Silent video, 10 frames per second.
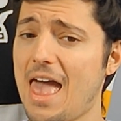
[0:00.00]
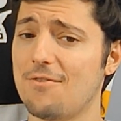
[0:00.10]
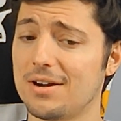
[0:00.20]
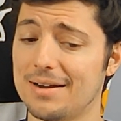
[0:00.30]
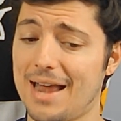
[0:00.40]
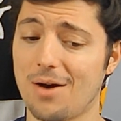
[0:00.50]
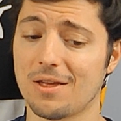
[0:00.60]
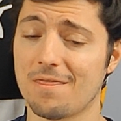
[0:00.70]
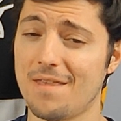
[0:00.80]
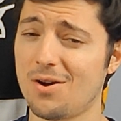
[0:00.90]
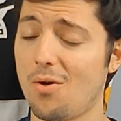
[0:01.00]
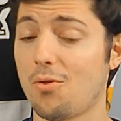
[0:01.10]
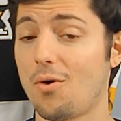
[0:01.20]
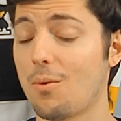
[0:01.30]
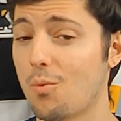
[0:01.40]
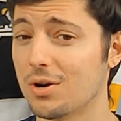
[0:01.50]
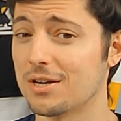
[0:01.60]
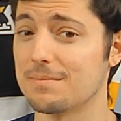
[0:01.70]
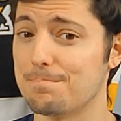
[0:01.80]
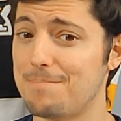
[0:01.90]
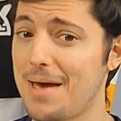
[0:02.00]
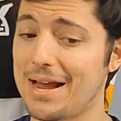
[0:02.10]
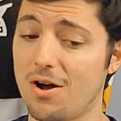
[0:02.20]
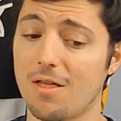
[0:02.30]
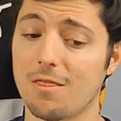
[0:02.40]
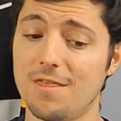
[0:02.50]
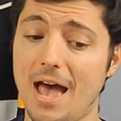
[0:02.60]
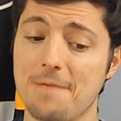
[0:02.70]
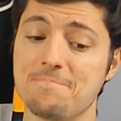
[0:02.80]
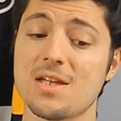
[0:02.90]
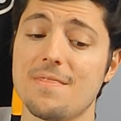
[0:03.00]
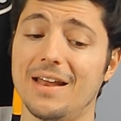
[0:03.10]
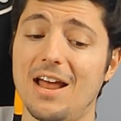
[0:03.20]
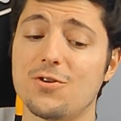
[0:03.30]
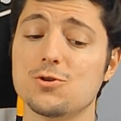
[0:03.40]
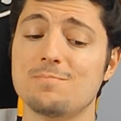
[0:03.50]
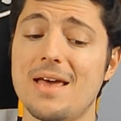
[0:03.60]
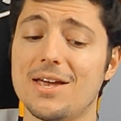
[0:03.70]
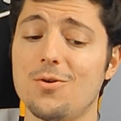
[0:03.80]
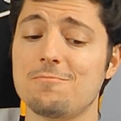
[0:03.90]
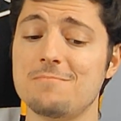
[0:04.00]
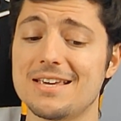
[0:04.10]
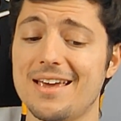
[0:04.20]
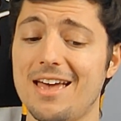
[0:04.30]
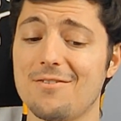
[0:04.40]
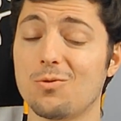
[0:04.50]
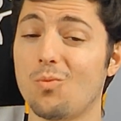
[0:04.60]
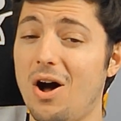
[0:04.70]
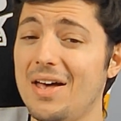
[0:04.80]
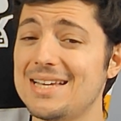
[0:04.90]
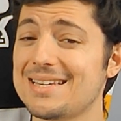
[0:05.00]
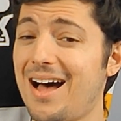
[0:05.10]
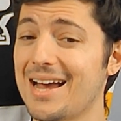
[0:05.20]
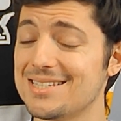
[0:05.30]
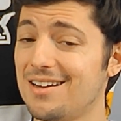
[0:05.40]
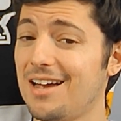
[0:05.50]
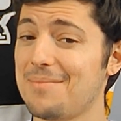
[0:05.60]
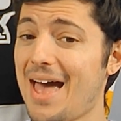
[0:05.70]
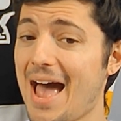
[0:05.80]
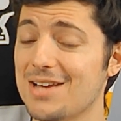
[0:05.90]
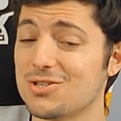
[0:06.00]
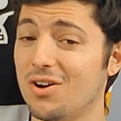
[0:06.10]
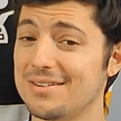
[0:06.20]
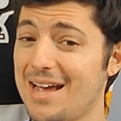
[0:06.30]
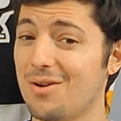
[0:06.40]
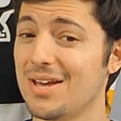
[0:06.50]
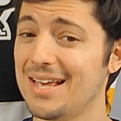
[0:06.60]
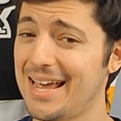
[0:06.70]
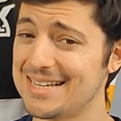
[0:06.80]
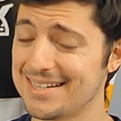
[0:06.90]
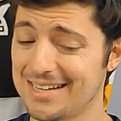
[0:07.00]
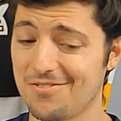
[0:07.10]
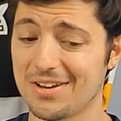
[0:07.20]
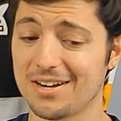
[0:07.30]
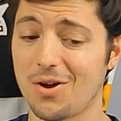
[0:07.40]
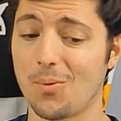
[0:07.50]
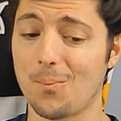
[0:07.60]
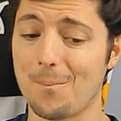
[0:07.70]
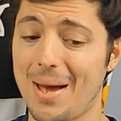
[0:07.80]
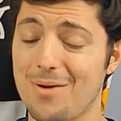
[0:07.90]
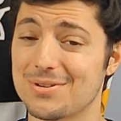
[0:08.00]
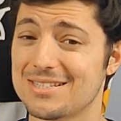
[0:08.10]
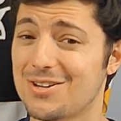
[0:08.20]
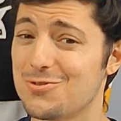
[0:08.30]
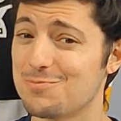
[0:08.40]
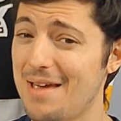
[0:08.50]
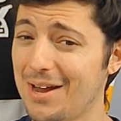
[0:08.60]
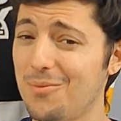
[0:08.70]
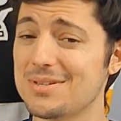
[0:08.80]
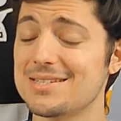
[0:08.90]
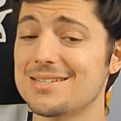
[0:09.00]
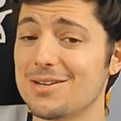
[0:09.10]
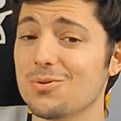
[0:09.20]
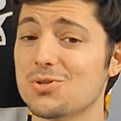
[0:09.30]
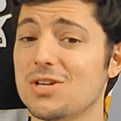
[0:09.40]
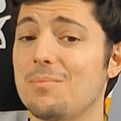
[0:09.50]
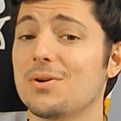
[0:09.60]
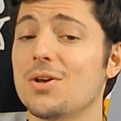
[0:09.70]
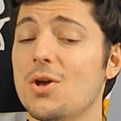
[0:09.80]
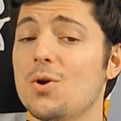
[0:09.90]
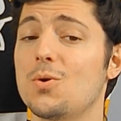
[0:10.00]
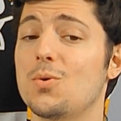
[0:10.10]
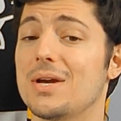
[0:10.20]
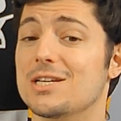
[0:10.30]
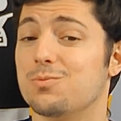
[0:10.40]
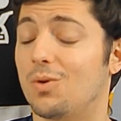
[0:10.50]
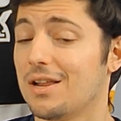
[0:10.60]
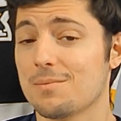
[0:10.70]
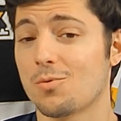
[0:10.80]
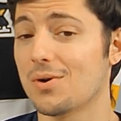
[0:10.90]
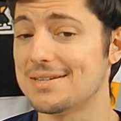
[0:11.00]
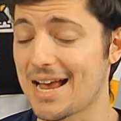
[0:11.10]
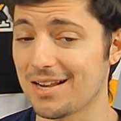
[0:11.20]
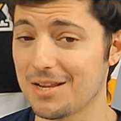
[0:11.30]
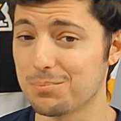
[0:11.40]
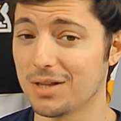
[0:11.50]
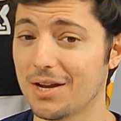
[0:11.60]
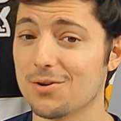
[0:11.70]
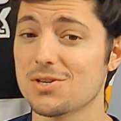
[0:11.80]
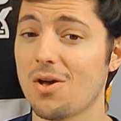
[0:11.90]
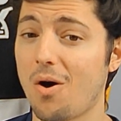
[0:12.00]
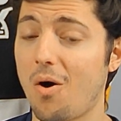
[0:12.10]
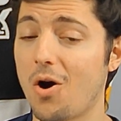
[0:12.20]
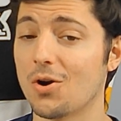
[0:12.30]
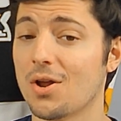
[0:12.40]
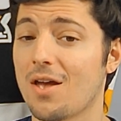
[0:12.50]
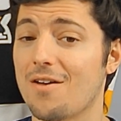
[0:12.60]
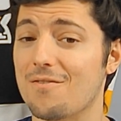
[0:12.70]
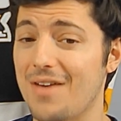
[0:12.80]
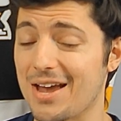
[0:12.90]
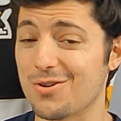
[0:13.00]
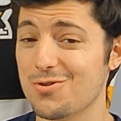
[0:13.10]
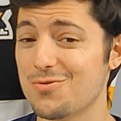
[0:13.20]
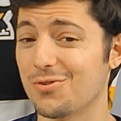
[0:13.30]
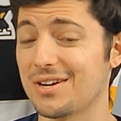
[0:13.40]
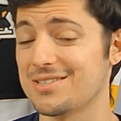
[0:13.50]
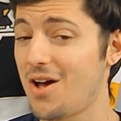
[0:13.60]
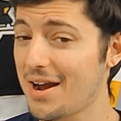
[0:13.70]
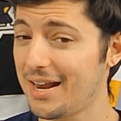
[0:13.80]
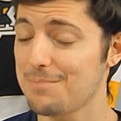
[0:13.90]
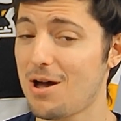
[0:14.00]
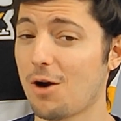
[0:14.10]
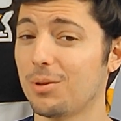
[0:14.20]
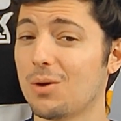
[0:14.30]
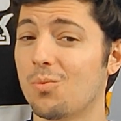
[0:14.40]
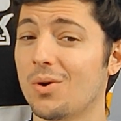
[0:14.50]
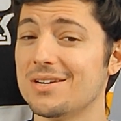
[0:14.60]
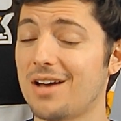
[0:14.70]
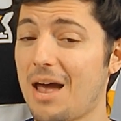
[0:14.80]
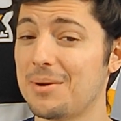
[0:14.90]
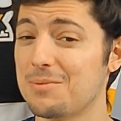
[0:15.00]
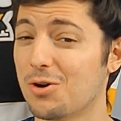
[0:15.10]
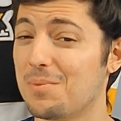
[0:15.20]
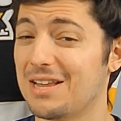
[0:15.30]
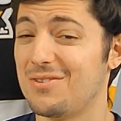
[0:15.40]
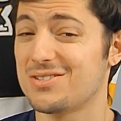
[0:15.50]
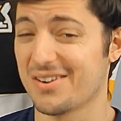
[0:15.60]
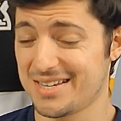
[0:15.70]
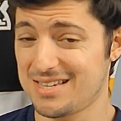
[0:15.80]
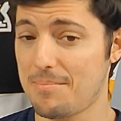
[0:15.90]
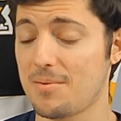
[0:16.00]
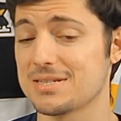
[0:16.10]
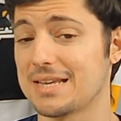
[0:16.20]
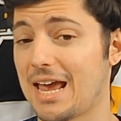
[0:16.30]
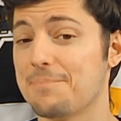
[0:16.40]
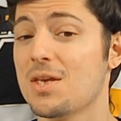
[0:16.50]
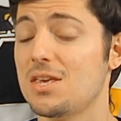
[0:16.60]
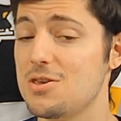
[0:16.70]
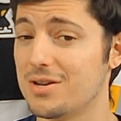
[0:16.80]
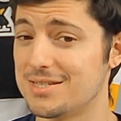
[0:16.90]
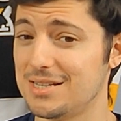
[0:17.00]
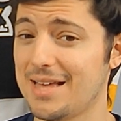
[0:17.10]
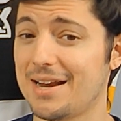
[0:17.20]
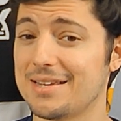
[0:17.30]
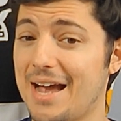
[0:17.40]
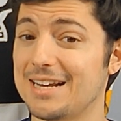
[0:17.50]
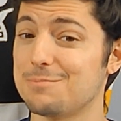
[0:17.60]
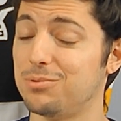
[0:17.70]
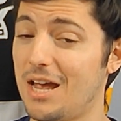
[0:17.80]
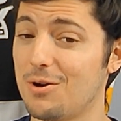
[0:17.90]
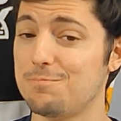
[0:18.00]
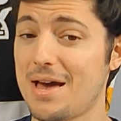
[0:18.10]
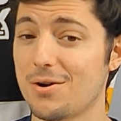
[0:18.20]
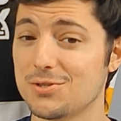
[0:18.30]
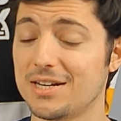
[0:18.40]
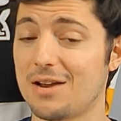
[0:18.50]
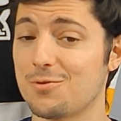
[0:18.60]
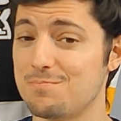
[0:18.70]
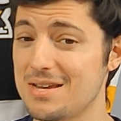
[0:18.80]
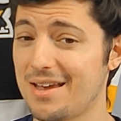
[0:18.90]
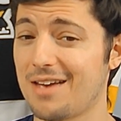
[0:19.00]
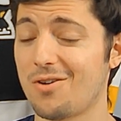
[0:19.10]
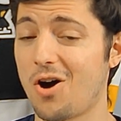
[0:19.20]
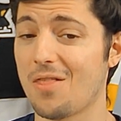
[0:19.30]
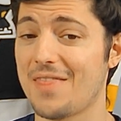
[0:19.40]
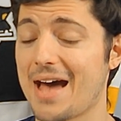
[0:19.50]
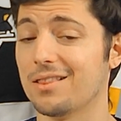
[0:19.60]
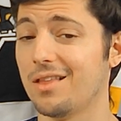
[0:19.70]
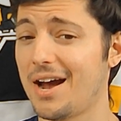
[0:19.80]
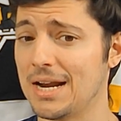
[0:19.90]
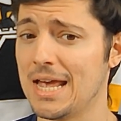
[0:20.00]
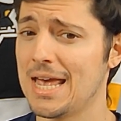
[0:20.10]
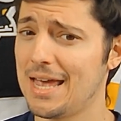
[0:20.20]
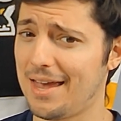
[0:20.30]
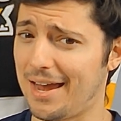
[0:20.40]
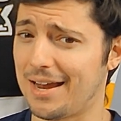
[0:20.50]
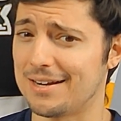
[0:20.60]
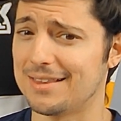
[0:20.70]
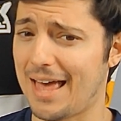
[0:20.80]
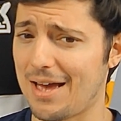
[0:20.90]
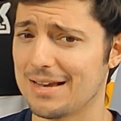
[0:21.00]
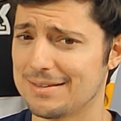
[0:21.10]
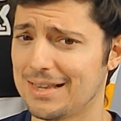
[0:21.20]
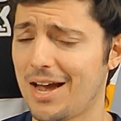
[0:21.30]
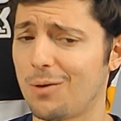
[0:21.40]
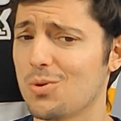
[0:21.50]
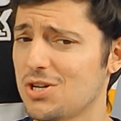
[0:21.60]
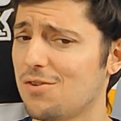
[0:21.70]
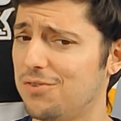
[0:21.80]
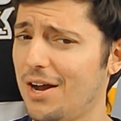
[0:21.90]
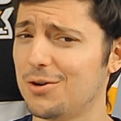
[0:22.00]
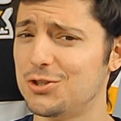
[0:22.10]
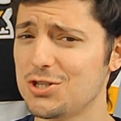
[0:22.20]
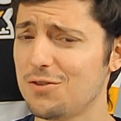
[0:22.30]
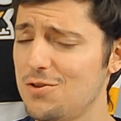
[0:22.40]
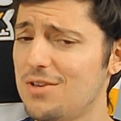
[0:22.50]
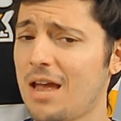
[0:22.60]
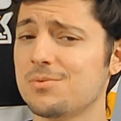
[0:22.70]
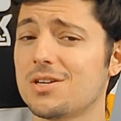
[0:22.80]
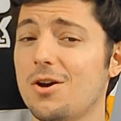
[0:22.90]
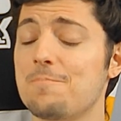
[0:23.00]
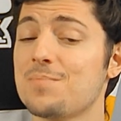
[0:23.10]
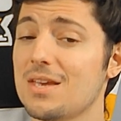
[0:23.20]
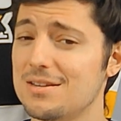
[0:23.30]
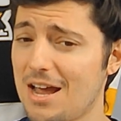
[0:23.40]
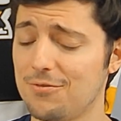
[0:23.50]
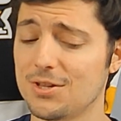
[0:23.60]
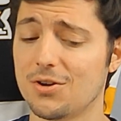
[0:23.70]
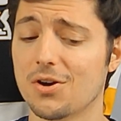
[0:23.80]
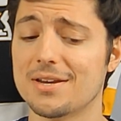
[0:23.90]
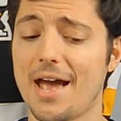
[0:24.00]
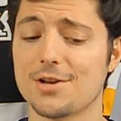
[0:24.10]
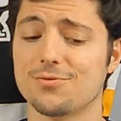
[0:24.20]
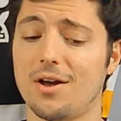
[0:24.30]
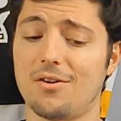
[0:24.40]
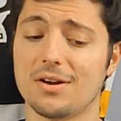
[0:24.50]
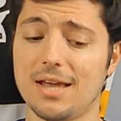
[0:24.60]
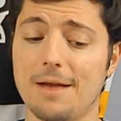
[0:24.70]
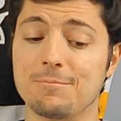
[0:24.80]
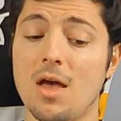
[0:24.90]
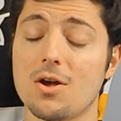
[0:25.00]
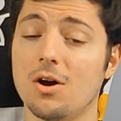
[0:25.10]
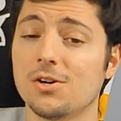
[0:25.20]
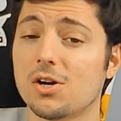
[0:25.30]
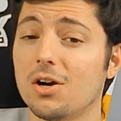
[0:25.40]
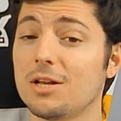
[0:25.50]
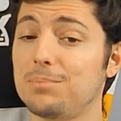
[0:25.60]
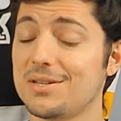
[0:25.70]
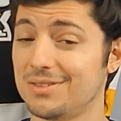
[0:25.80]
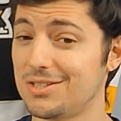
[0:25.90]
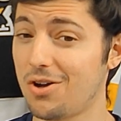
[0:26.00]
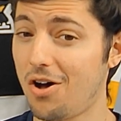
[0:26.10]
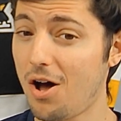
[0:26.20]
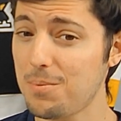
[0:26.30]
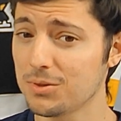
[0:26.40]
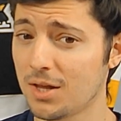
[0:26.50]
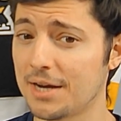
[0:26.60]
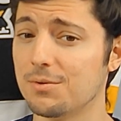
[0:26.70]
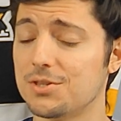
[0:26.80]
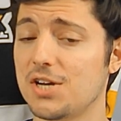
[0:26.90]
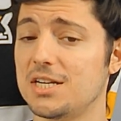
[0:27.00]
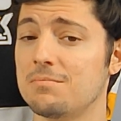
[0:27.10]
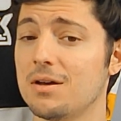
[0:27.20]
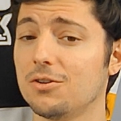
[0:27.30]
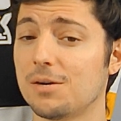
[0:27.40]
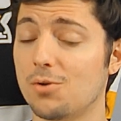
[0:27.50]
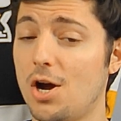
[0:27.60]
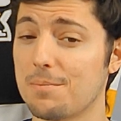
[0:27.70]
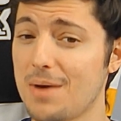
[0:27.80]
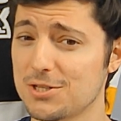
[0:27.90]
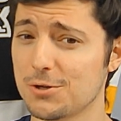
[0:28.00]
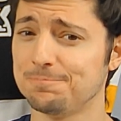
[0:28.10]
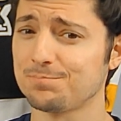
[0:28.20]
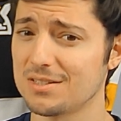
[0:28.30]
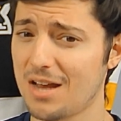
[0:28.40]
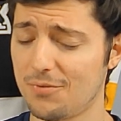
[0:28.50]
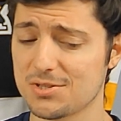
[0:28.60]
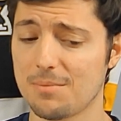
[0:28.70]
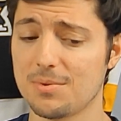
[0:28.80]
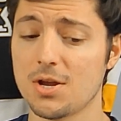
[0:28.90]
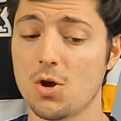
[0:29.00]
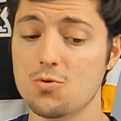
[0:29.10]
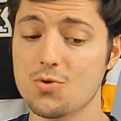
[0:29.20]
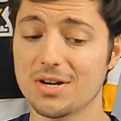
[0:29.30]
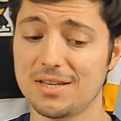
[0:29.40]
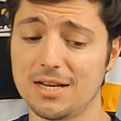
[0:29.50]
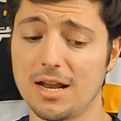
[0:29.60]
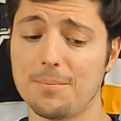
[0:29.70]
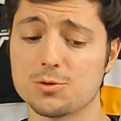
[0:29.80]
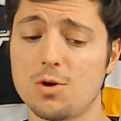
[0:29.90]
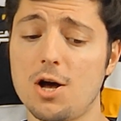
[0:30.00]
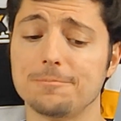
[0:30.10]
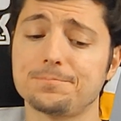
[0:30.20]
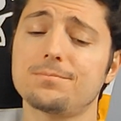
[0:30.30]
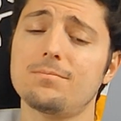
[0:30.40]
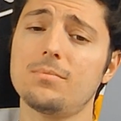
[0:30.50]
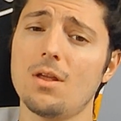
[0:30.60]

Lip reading: every now and then, although I wouldn't bank on that. Then I have Kuzmenko and Mikheyev, and while his ice time has gone down a significant amount, Kuzmenko is still someone who is one of the more deadly players on Vancouver. He's not getting power play one time anymore, but if he starts to step up his game, you could see that again. He's playing with Pettersson and with Mikheyev on that line, and that line was on fire just a few games ago. Definitely could catch fire again. Connor Garland plays on the top line with JT Miller and Brock Besser. Definitely someone who could heat up as well.